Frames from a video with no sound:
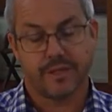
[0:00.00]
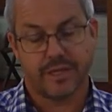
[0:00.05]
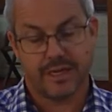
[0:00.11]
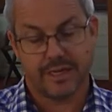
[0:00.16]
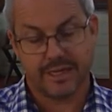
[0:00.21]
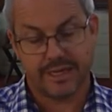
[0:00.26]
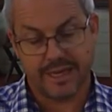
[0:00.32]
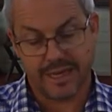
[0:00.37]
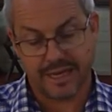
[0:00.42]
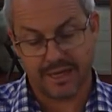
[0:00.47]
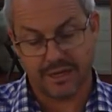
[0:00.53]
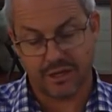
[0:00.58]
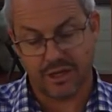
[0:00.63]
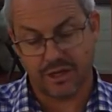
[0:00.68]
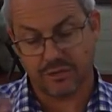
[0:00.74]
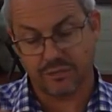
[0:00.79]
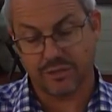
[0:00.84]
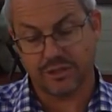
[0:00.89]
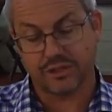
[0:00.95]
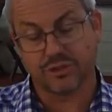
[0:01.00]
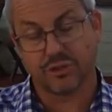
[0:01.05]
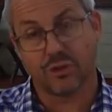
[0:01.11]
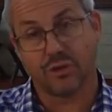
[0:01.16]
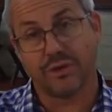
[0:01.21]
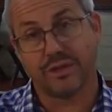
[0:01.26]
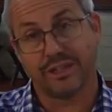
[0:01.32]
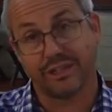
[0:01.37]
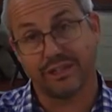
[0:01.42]
Again, like we
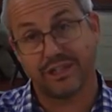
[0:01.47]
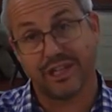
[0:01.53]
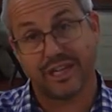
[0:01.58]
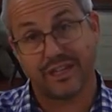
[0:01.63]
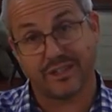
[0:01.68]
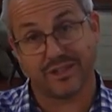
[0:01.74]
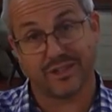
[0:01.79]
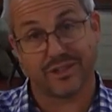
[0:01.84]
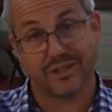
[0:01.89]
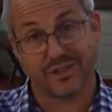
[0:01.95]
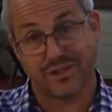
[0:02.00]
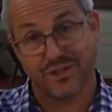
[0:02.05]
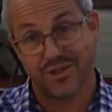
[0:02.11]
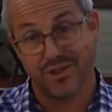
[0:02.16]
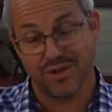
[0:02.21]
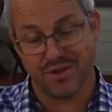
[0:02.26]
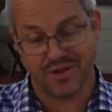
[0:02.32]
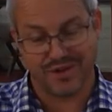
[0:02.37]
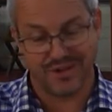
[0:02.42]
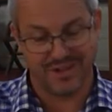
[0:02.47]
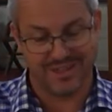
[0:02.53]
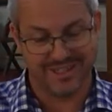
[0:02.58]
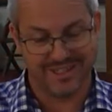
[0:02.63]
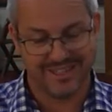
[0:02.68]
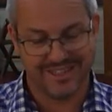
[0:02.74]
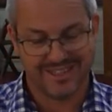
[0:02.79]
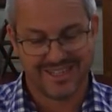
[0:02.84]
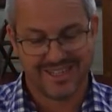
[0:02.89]
saw in Genesis
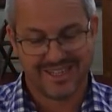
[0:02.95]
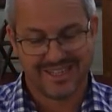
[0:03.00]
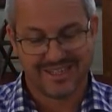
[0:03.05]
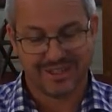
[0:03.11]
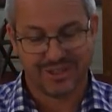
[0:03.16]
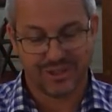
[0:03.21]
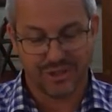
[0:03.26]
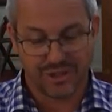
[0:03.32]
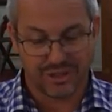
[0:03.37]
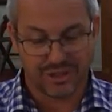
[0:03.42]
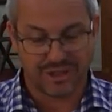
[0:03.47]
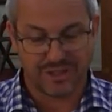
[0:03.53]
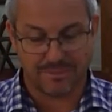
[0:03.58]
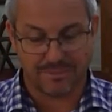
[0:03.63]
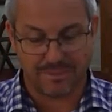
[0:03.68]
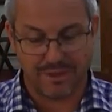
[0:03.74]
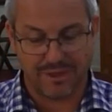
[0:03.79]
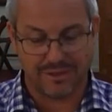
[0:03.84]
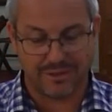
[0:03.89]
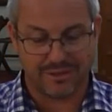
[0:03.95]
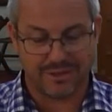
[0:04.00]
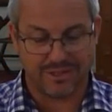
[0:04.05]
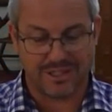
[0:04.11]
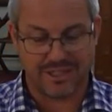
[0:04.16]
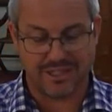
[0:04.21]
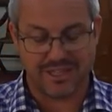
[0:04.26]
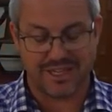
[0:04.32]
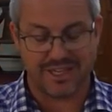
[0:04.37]
13, God's
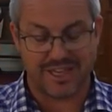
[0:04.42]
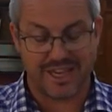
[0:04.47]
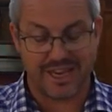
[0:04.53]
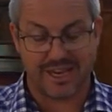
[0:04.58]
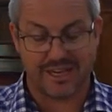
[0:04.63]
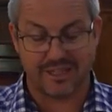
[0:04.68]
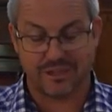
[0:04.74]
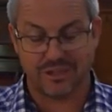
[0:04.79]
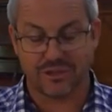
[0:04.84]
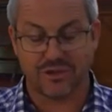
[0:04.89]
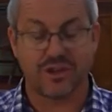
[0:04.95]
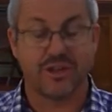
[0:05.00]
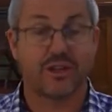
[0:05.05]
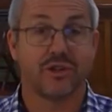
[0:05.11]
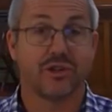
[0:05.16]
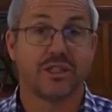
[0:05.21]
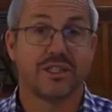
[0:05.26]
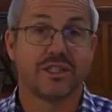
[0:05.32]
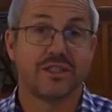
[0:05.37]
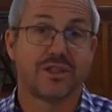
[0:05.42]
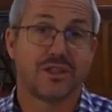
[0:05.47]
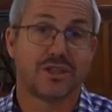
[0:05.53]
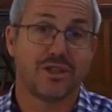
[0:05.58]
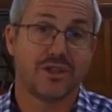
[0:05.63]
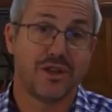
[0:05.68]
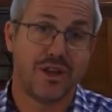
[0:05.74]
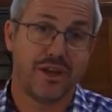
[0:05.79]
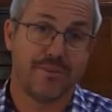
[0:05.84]
appearance in the account is critical. It's the
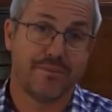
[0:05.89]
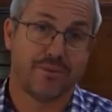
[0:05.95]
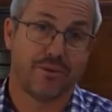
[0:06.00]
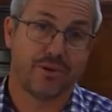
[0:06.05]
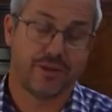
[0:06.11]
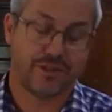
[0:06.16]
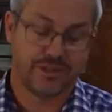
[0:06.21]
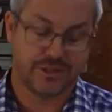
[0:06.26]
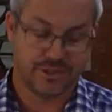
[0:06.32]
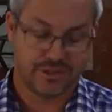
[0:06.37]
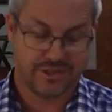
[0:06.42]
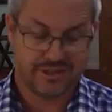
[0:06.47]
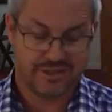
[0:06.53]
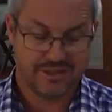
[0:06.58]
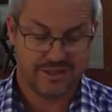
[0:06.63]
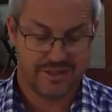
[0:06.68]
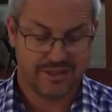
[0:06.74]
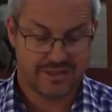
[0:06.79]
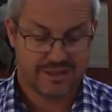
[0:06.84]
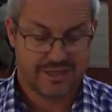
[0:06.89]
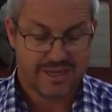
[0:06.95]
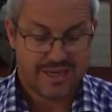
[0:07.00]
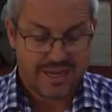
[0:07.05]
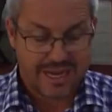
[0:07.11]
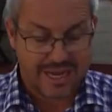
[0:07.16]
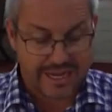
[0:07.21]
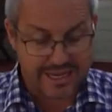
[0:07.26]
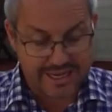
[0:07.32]
turning point, isn't it?
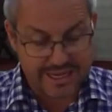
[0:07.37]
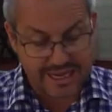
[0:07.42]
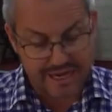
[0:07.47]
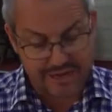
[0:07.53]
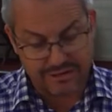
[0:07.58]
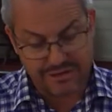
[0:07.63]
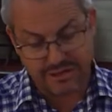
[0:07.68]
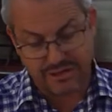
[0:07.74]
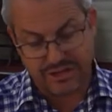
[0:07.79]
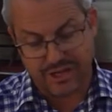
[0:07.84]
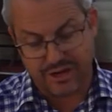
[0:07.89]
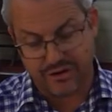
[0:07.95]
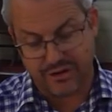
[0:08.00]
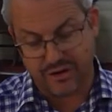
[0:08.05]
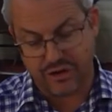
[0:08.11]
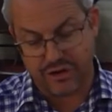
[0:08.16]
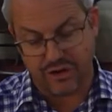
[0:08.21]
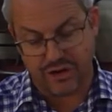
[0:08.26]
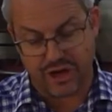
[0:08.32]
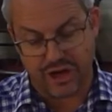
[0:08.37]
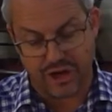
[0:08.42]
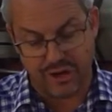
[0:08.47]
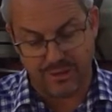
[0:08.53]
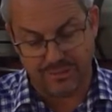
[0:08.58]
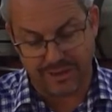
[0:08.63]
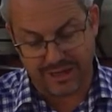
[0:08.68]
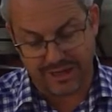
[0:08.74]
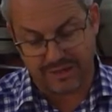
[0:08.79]
Hagar is nearing her
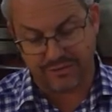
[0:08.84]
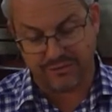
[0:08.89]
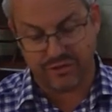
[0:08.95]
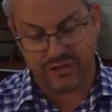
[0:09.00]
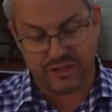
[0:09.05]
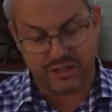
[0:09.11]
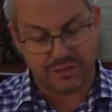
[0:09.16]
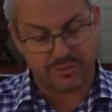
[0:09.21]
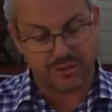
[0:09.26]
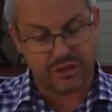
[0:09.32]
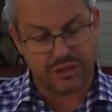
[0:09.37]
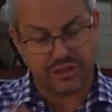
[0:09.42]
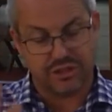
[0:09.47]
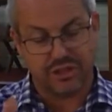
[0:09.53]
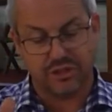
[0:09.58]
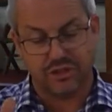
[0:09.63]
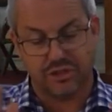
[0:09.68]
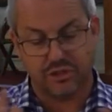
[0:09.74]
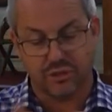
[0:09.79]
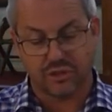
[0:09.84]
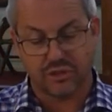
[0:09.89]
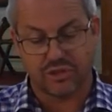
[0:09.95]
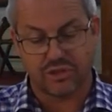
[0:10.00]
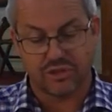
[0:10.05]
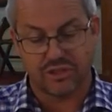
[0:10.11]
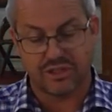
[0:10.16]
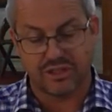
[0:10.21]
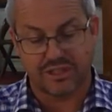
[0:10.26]
homeland of Egypt. She's
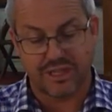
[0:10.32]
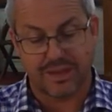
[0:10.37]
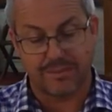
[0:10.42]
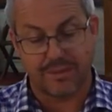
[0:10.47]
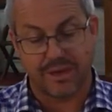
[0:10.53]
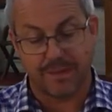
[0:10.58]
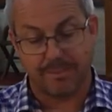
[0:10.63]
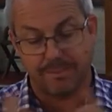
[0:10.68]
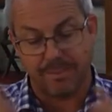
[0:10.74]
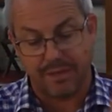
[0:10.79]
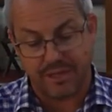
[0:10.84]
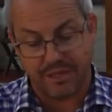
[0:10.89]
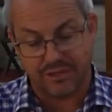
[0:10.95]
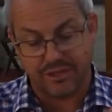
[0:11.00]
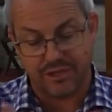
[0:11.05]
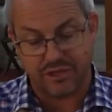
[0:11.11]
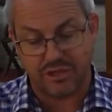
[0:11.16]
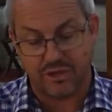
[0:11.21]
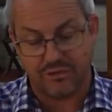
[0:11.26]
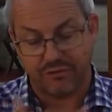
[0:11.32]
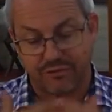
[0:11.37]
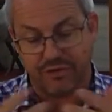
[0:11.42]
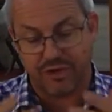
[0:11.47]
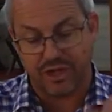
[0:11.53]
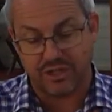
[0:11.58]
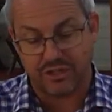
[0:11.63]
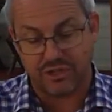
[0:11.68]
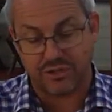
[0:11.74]
exhausted. Someone appears to her,
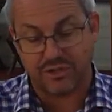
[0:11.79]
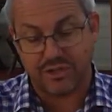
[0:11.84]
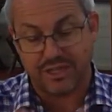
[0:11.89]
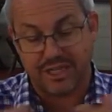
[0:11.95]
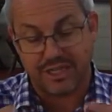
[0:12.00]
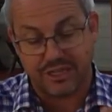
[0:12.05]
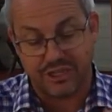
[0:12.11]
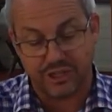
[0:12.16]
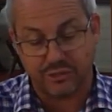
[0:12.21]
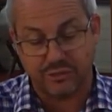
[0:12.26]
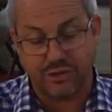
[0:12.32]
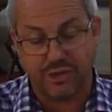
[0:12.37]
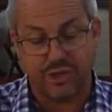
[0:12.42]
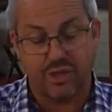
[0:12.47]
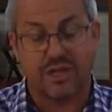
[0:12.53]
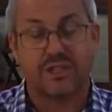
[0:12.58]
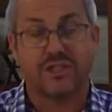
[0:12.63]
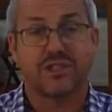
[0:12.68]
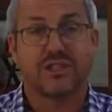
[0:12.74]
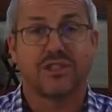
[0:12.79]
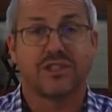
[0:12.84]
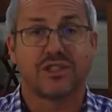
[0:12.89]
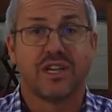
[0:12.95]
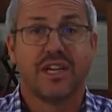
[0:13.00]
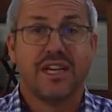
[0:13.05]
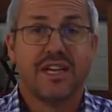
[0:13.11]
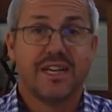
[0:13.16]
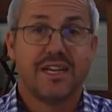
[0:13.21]
finds her. In the end, she realizes